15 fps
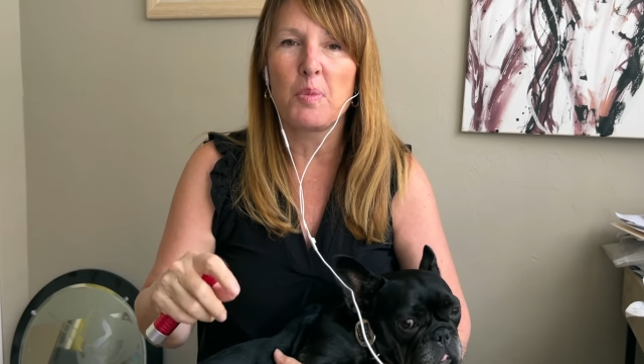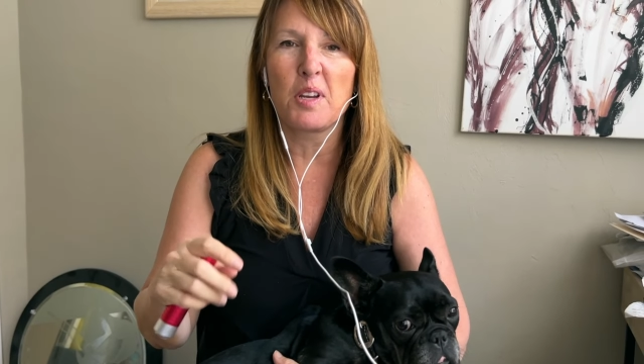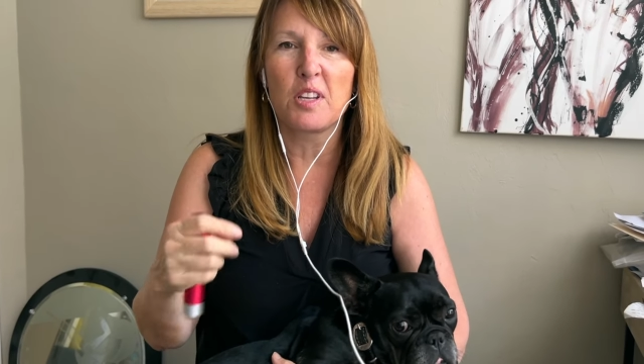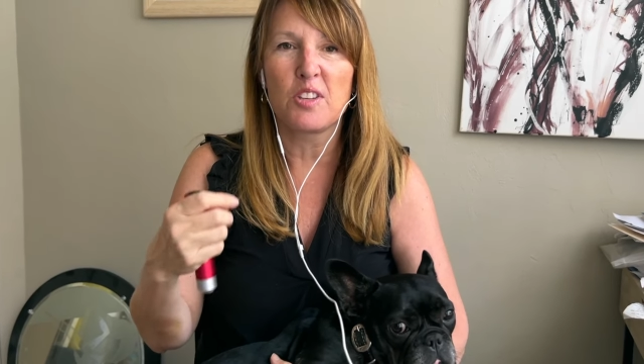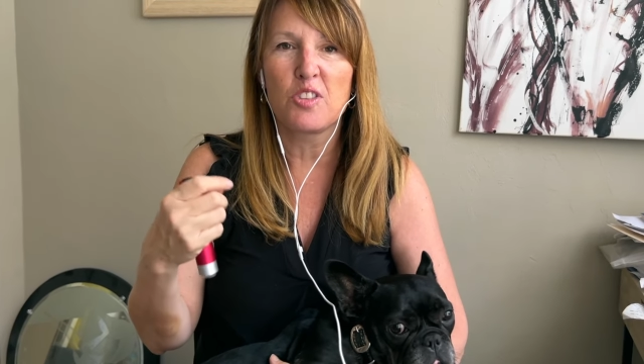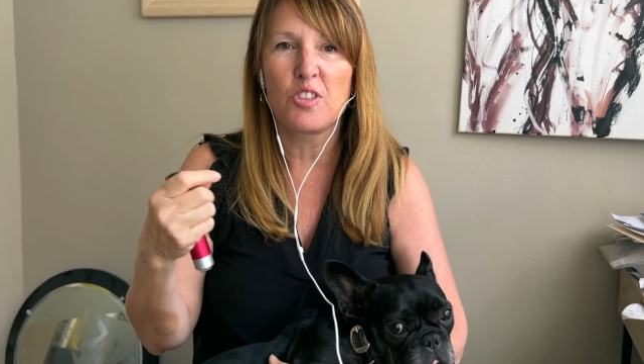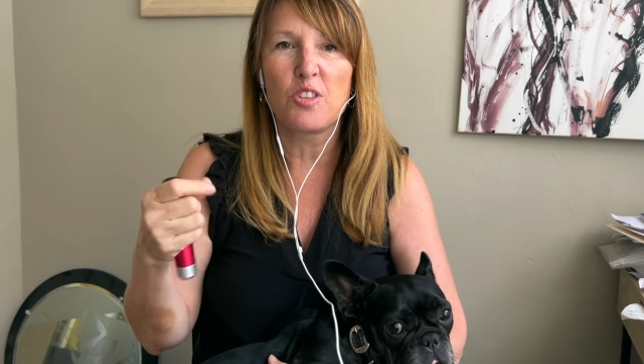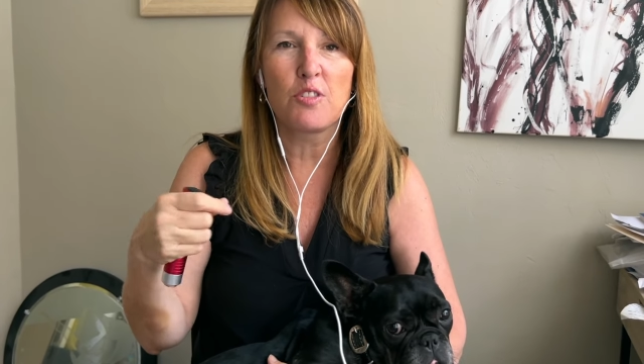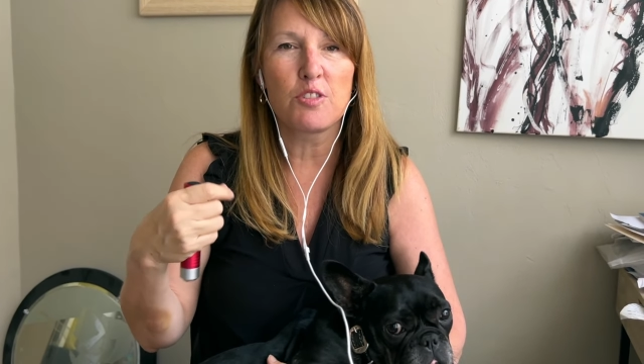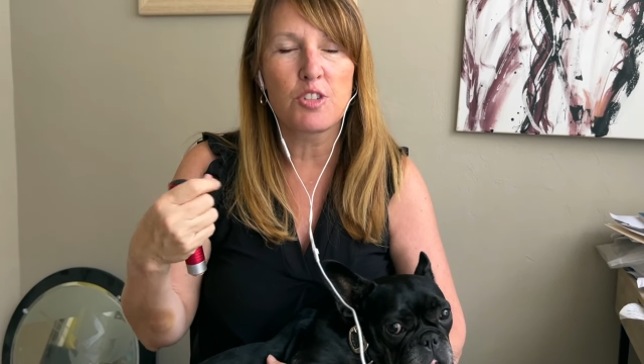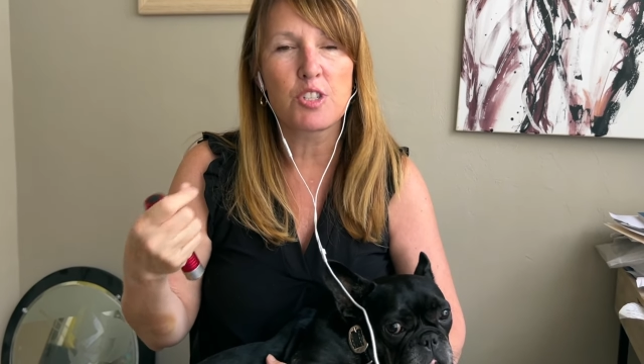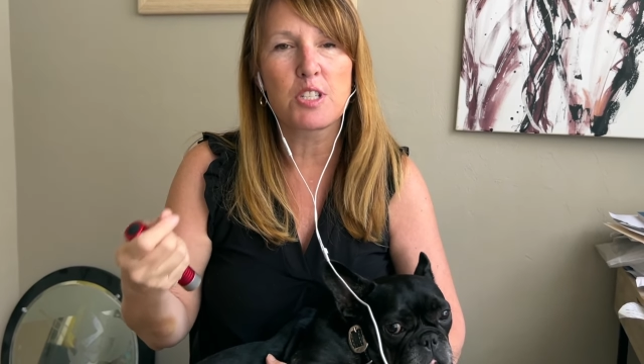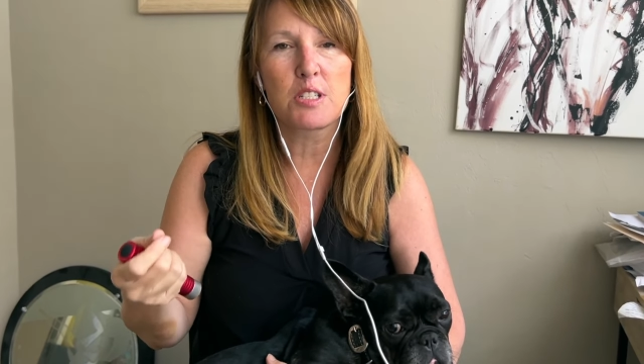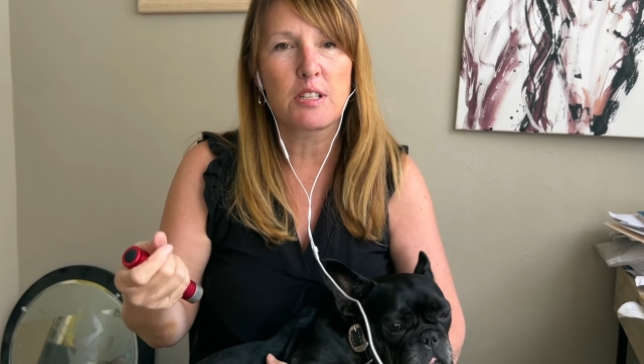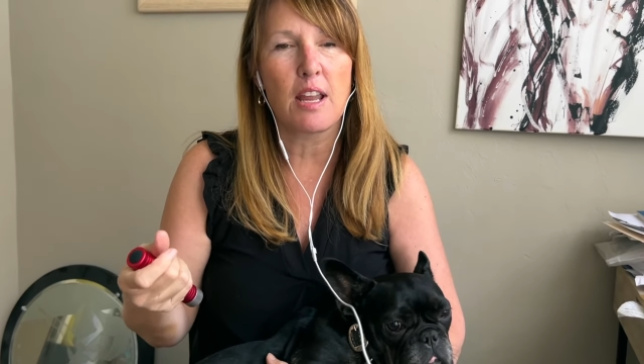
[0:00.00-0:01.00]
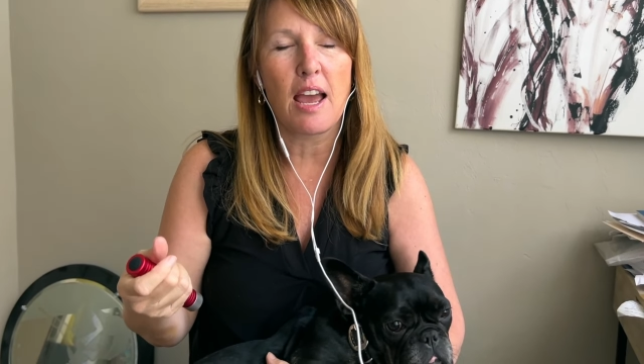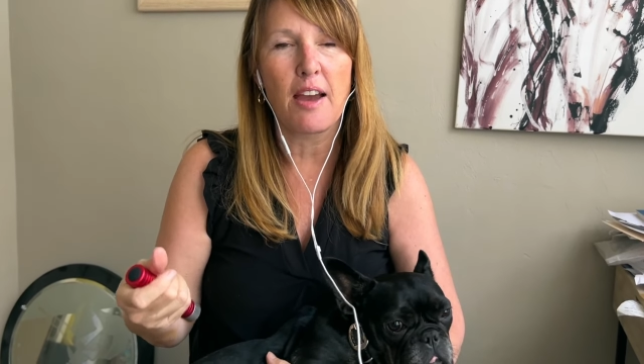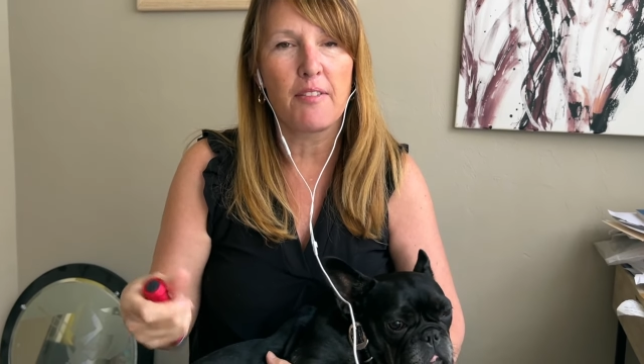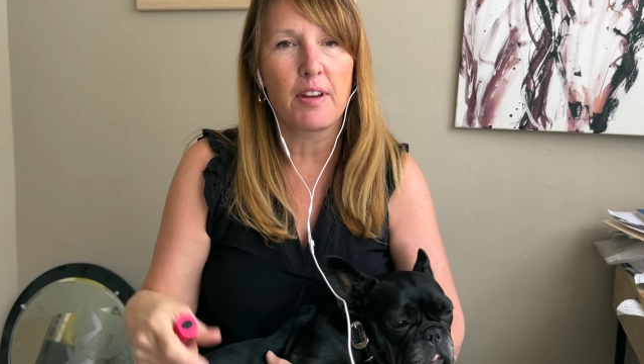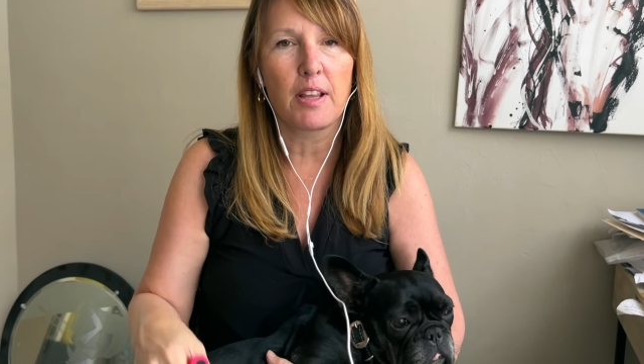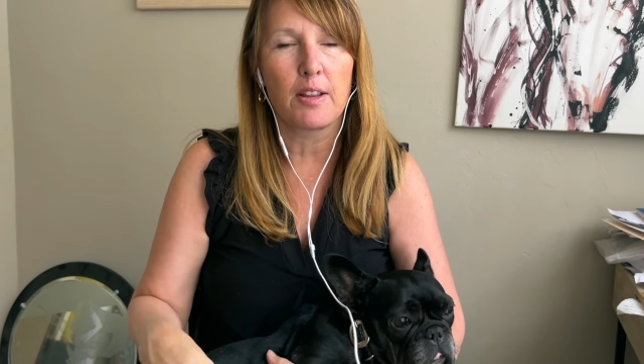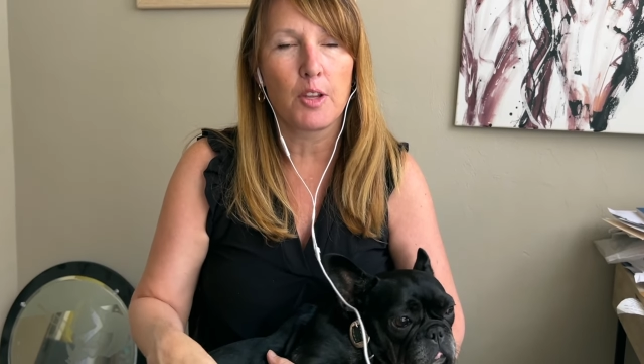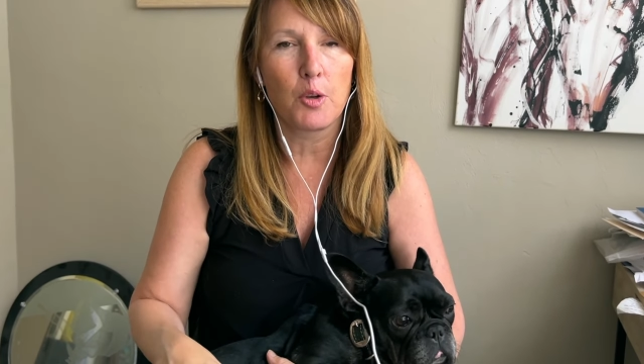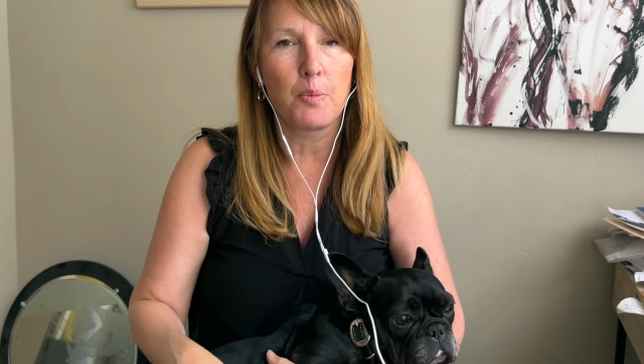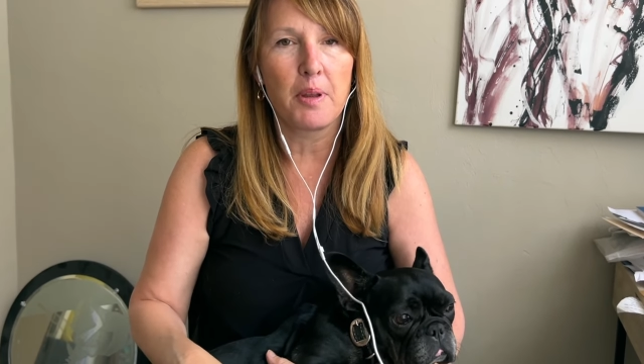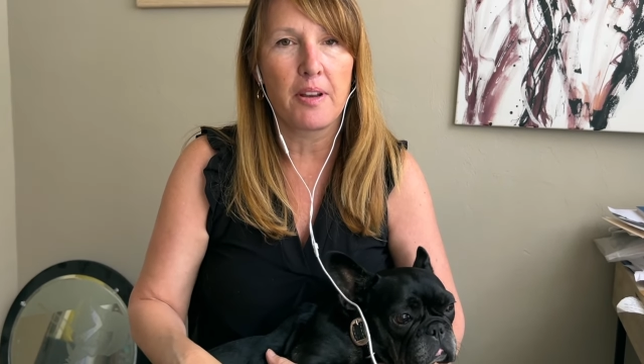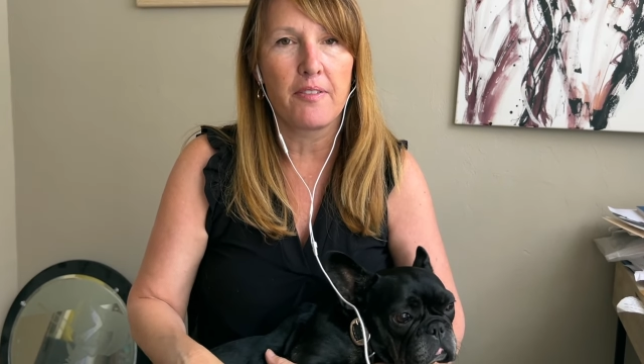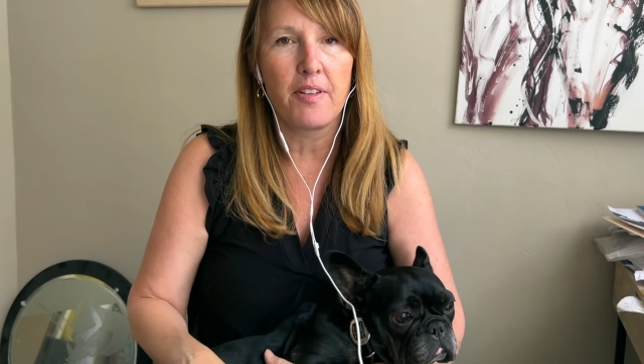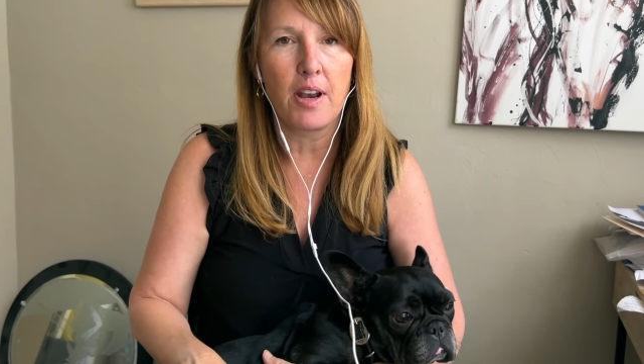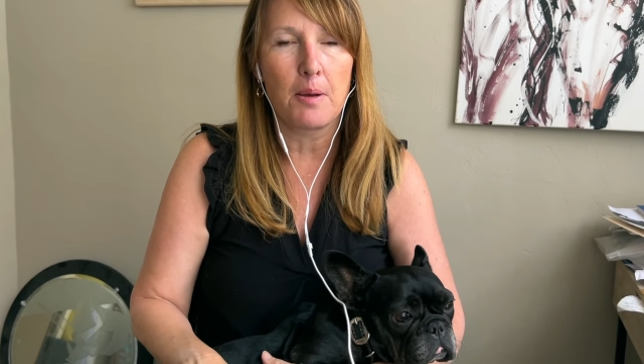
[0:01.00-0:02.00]
but they're just having a little
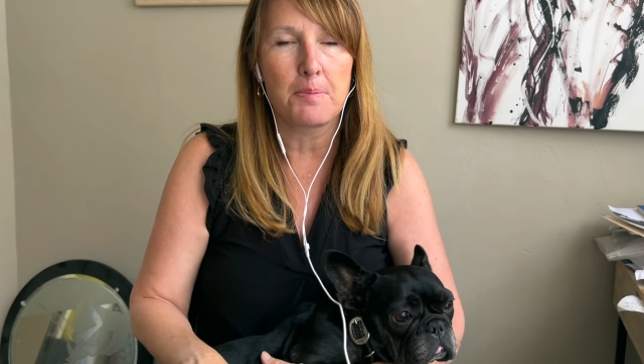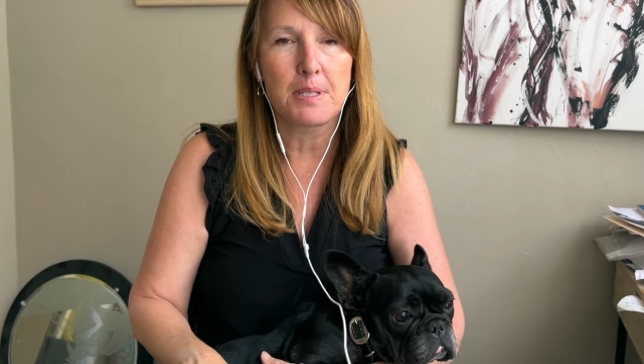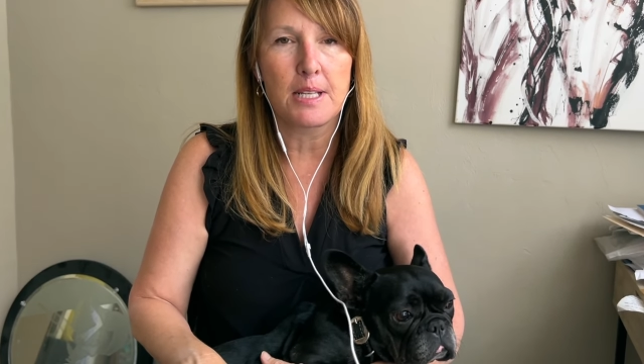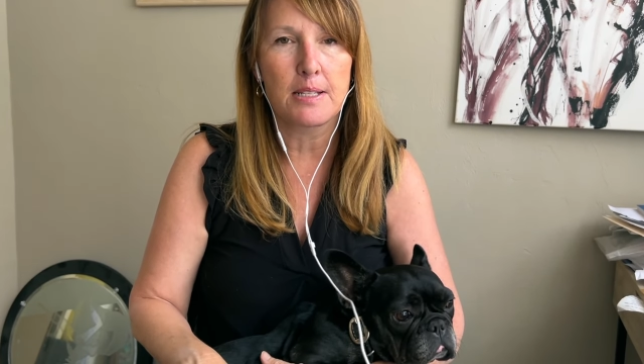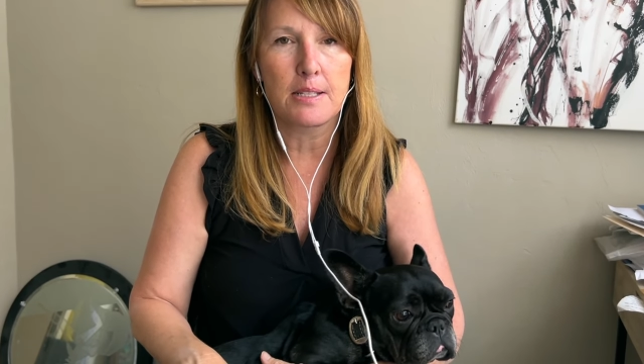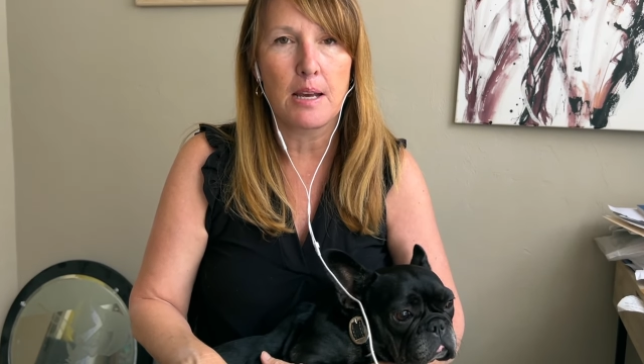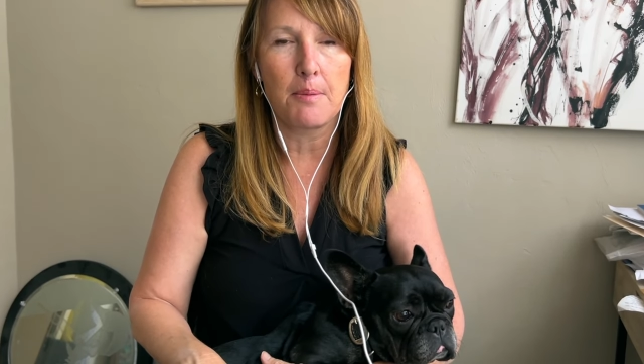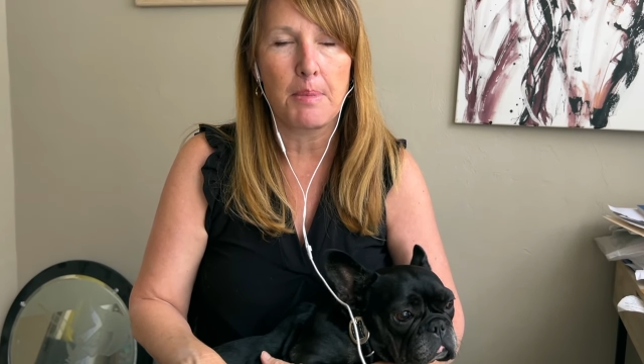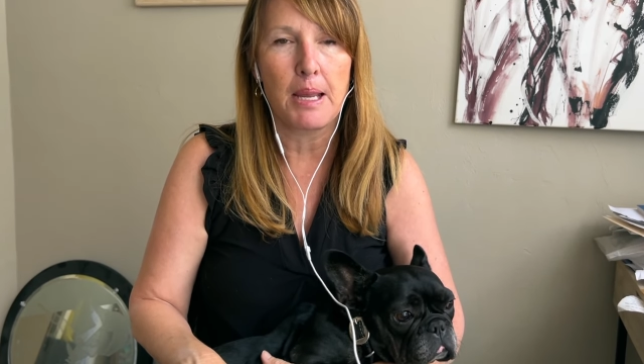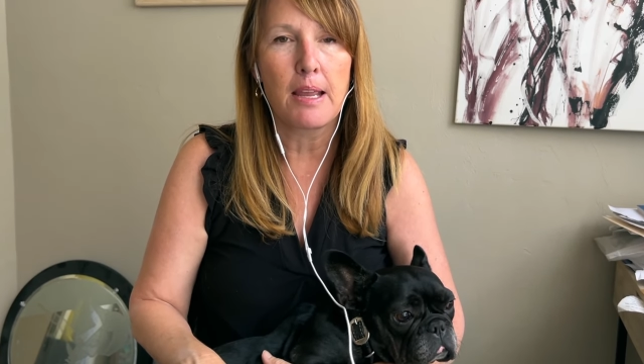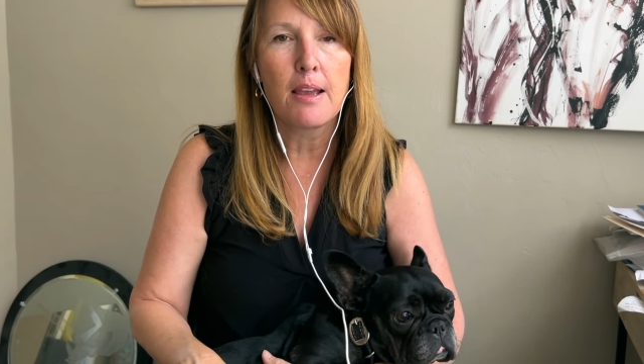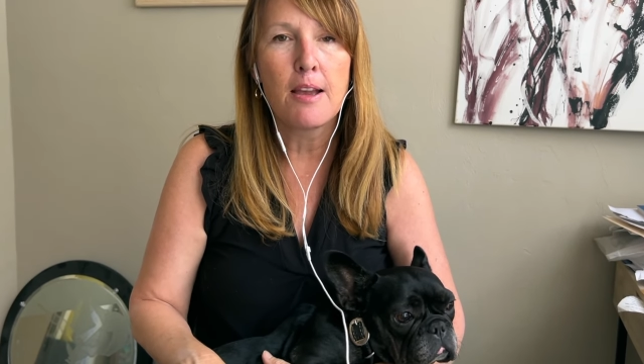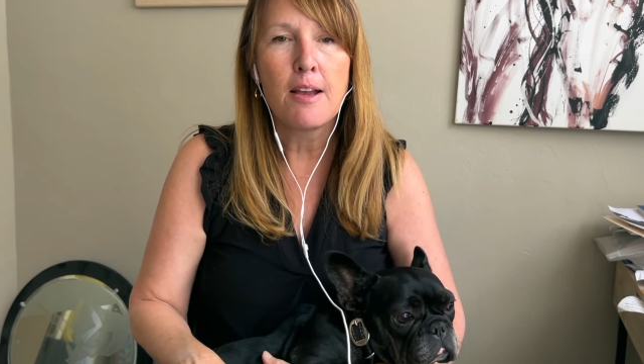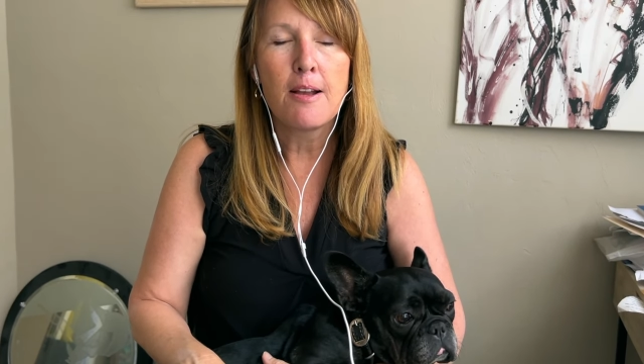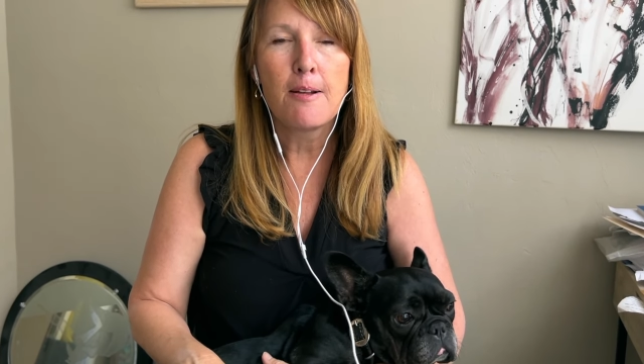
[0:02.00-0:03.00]
bit of an upset tummy.